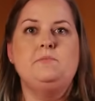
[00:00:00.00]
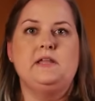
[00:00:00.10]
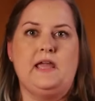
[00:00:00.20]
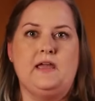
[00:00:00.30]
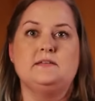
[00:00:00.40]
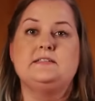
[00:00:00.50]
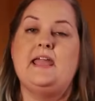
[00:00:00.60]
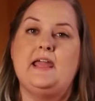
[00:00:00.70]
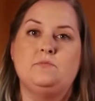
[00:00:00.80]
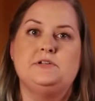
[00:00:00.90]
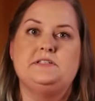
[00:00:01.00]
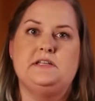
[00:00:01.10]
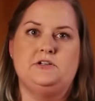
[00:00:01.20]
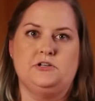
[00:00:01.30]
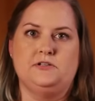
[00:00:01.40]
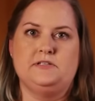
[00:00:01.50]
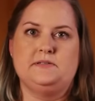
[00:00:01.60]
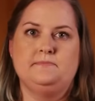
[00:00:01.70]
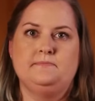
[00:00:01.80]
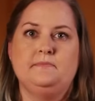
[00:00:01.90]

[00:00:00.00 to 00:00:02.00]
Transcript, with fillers: plans and procedures